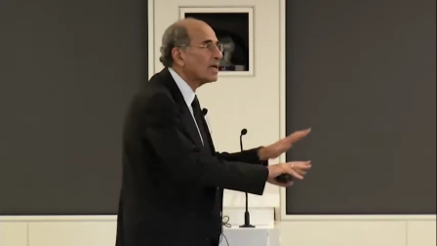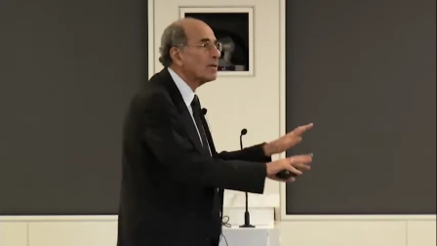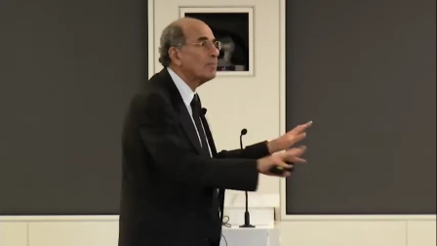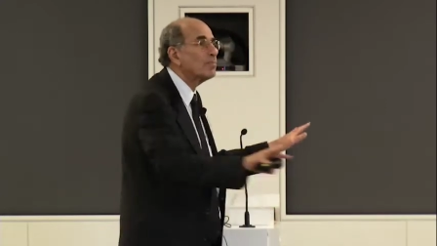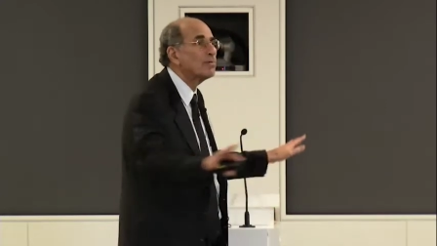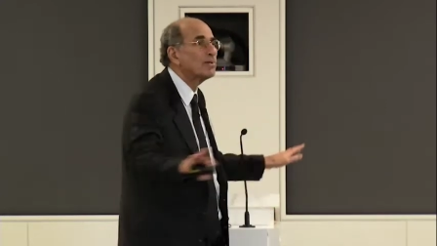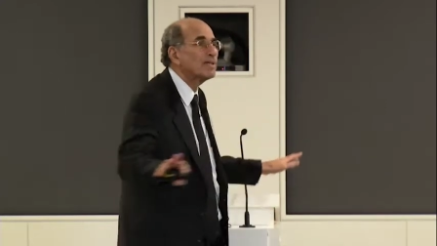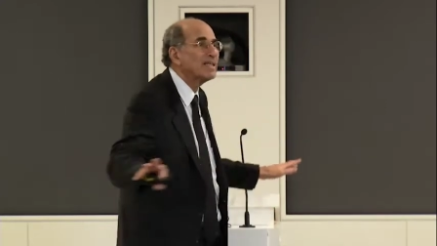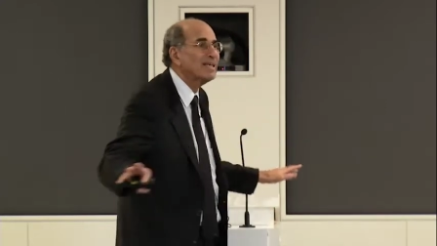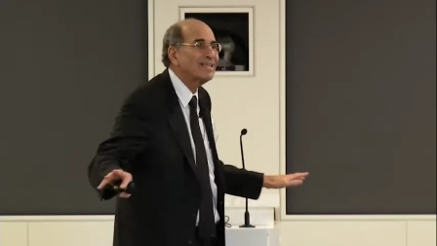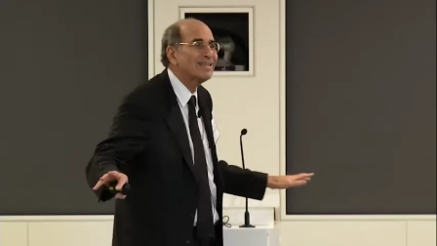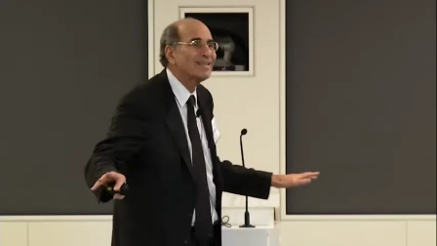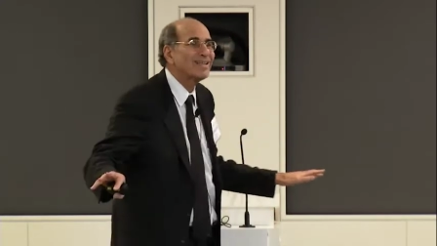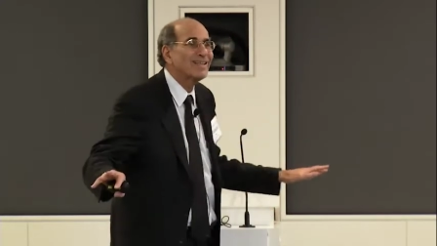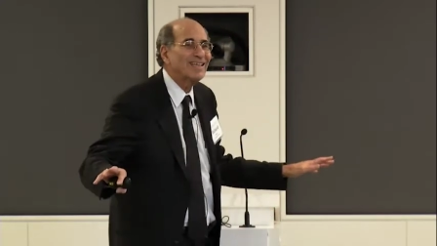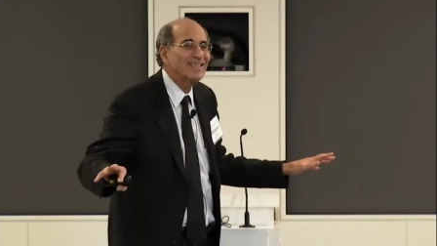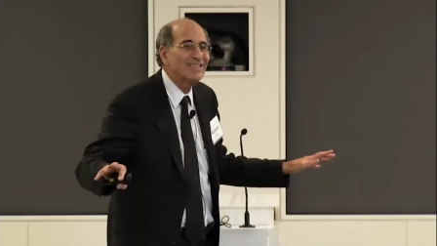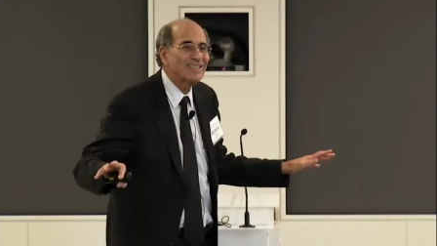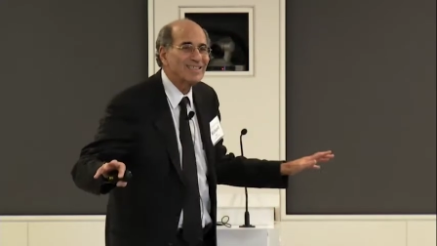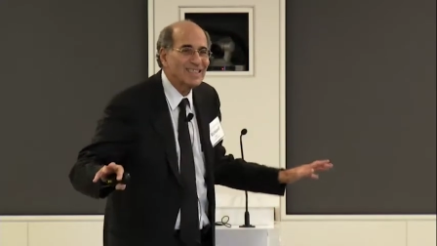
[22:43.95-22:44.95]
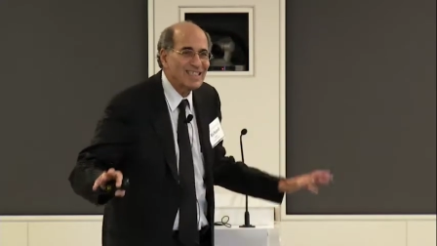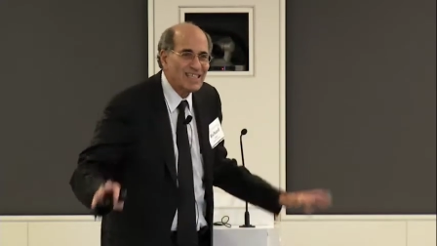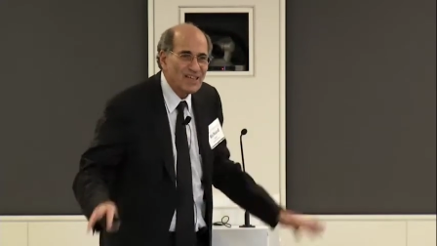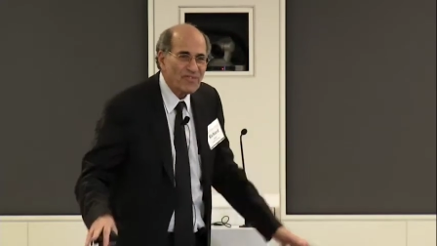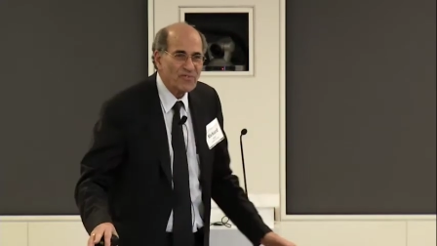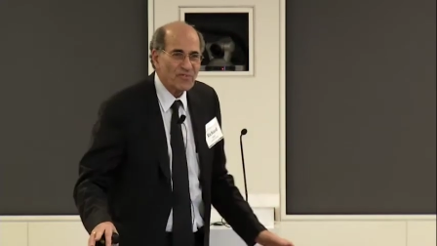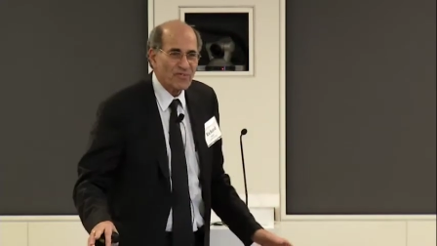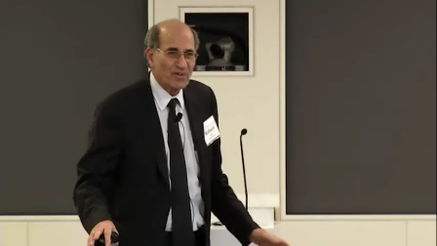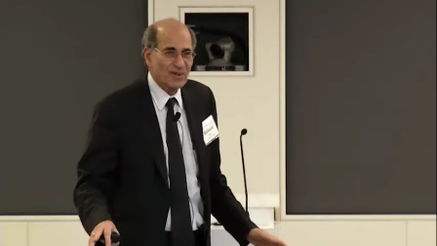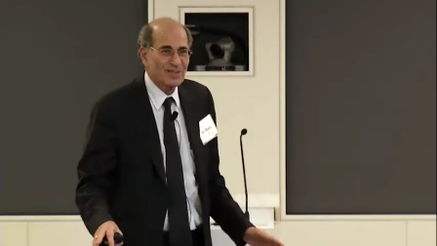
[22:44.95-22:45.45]
a completely
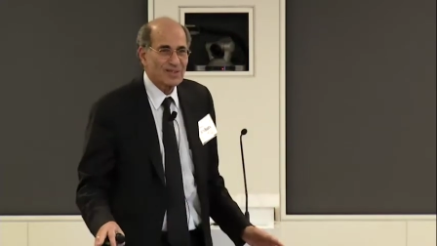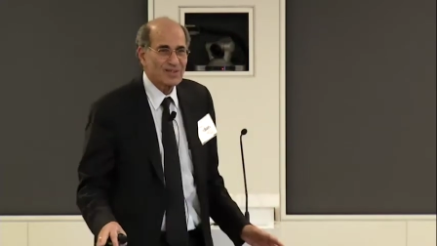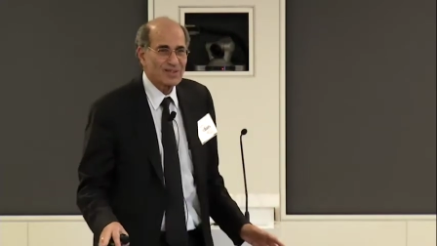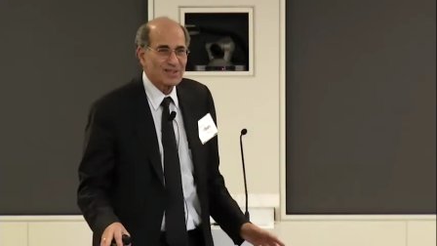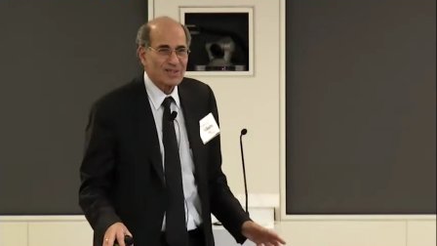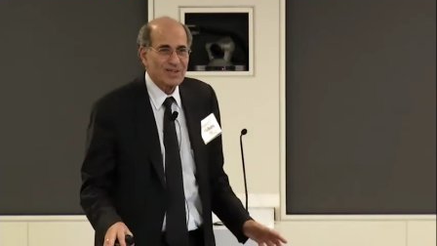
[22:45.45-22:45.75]
different